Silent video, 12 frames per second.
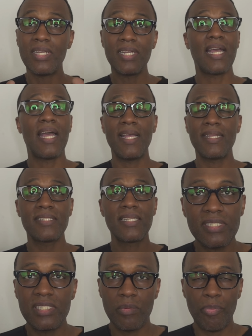Look guys,
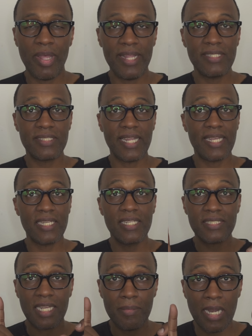this is a painstaking
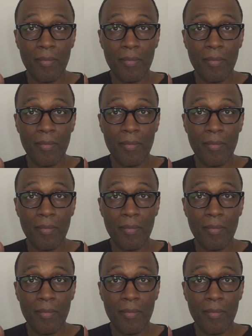list, but